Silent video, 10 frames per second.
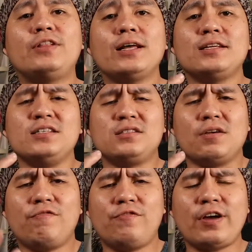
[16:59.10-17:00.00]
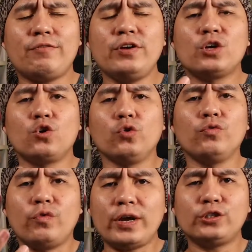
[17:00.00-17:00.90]
that is a very good
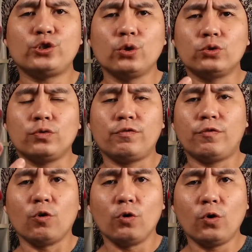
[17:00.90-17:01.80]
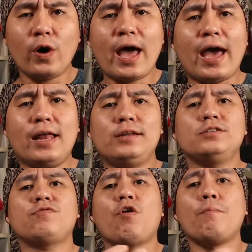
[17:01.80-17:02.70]
ratio to follow, at
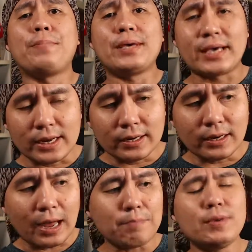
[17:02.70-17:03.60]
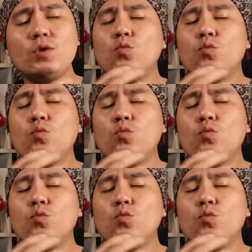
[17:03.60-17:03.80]
least for a beginner like me,